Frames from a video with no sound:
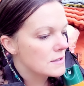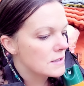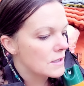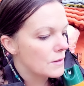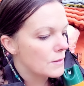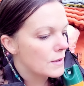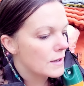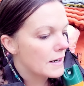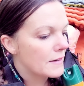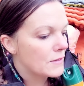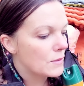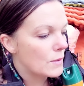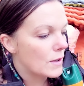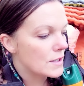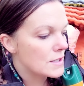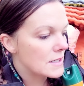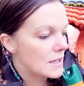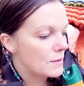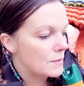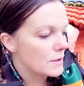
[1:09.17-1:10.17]
so we're going to have to
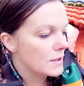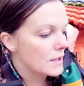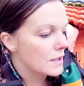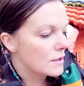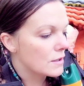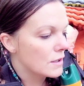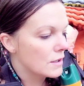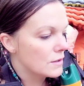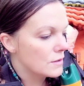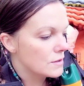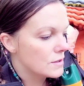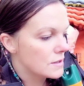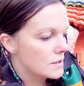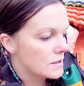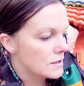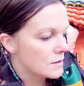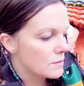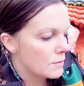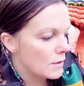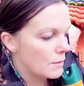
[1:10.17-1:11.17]
watch that really close.